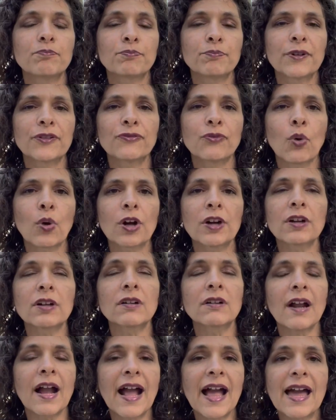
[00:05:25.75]
before
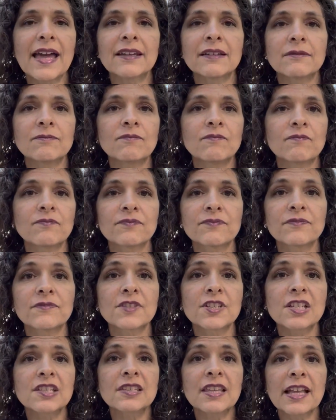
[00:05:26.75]
her, and
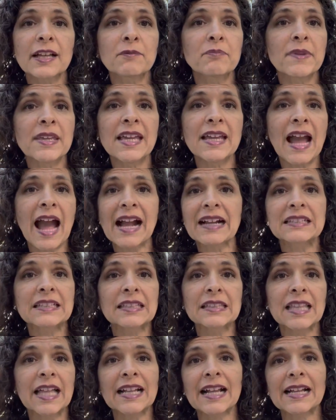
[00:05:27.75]
just like me
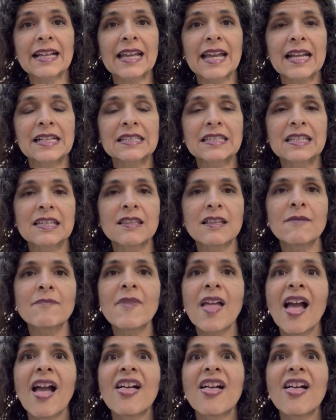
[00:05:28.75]
acting like I can't see them,